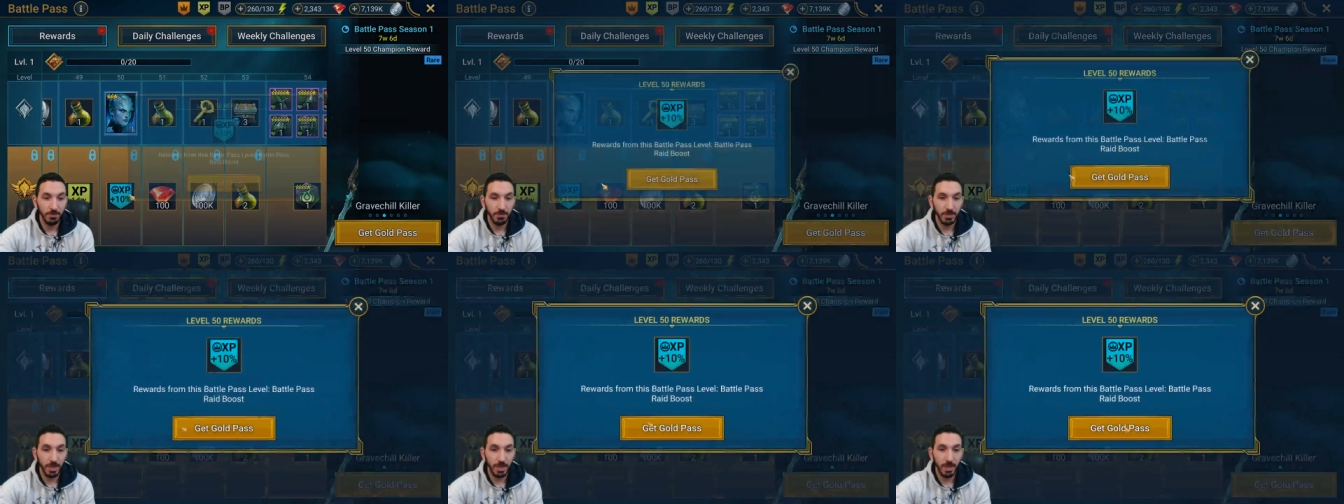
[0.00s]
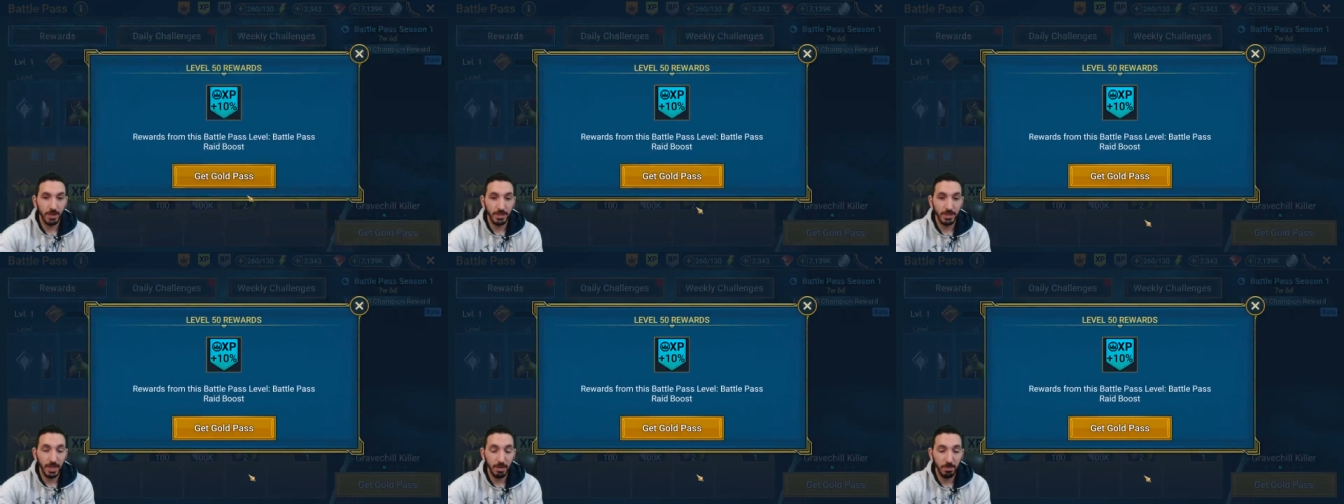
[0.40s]
get
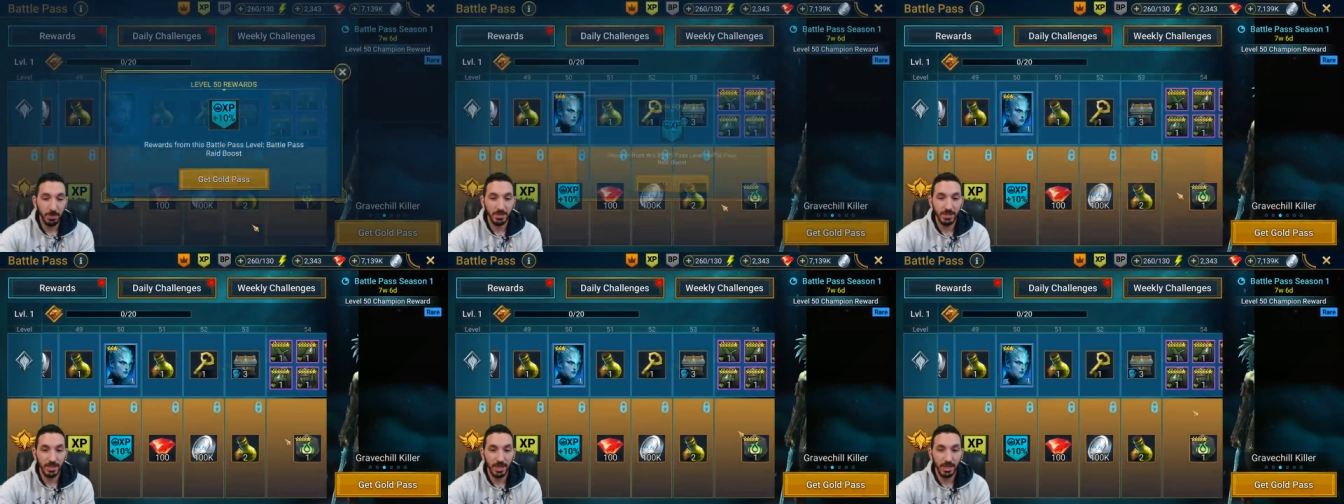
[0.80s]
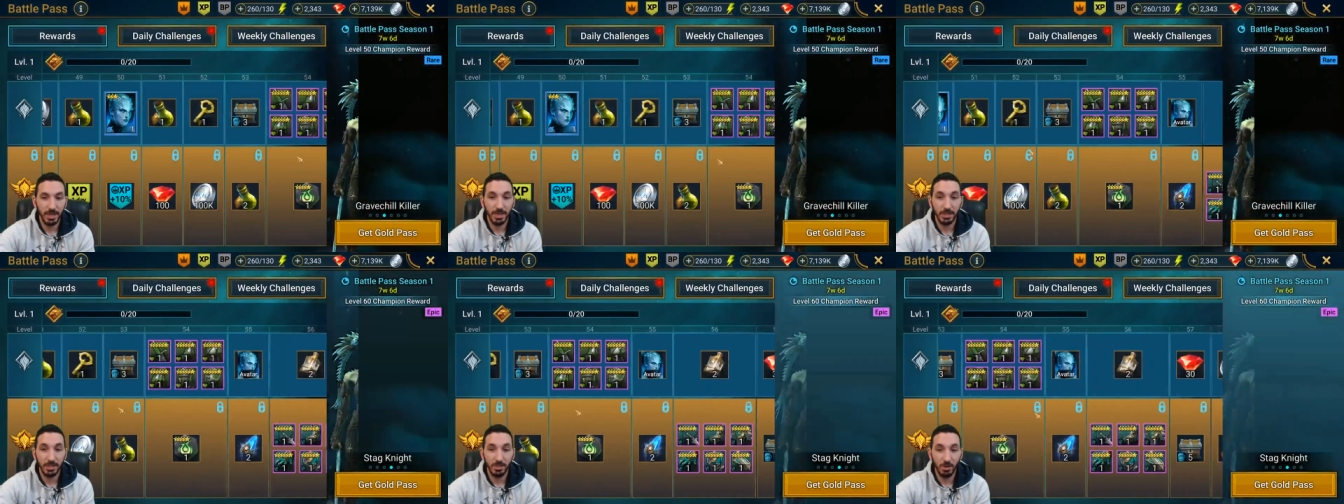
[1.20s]
another 10%,
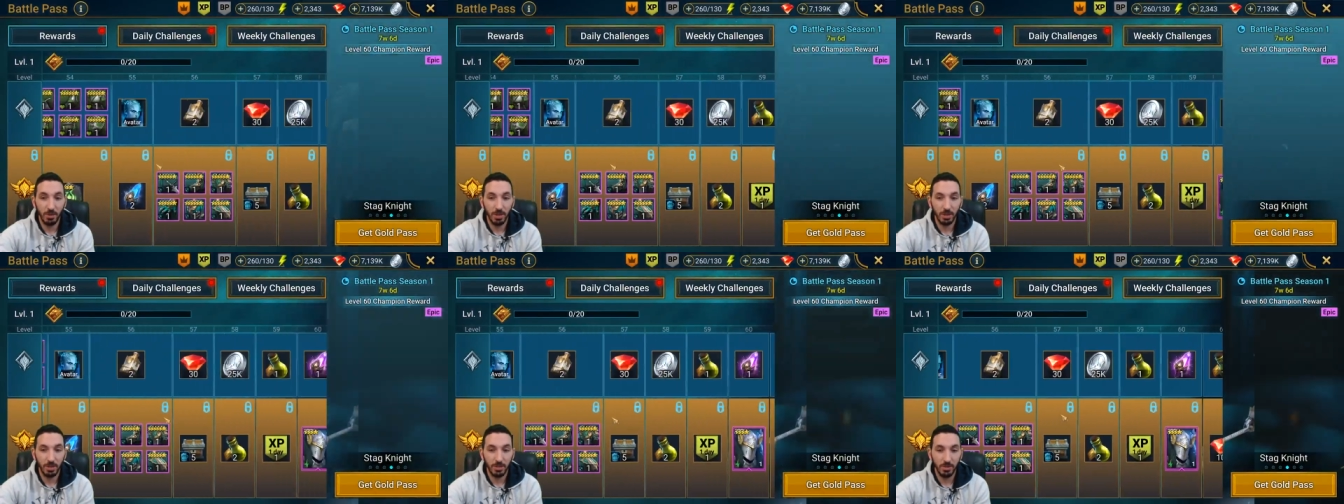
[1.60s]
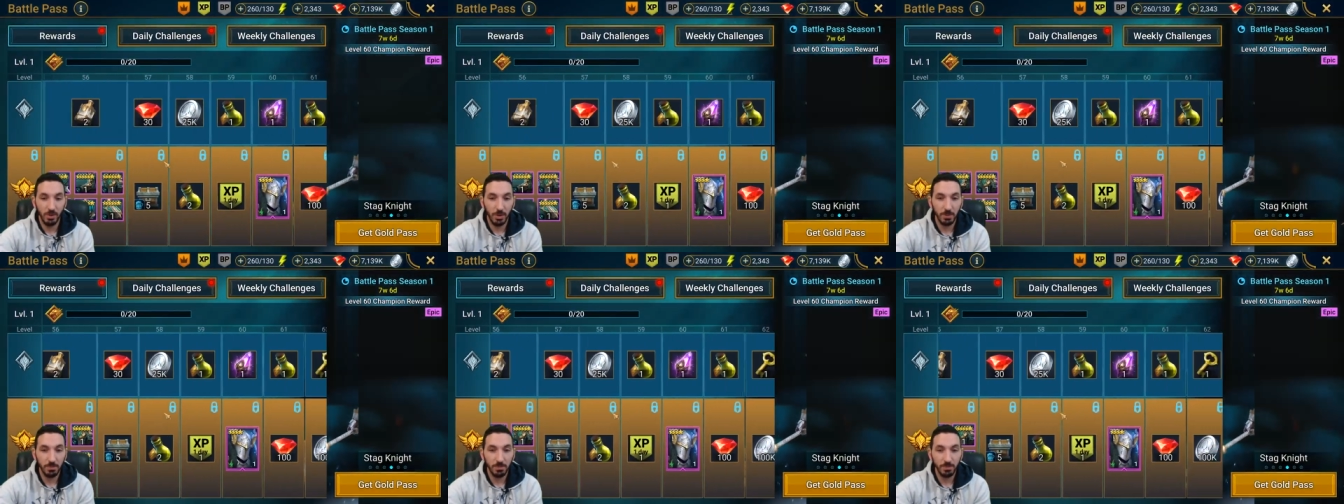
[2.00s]
and so on and so
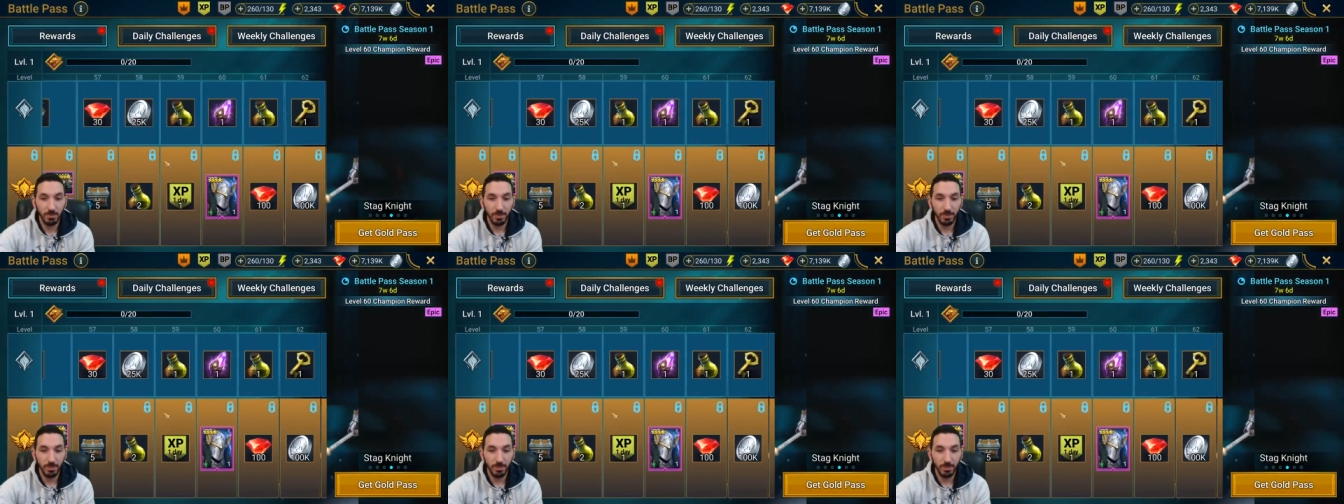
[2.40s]
on.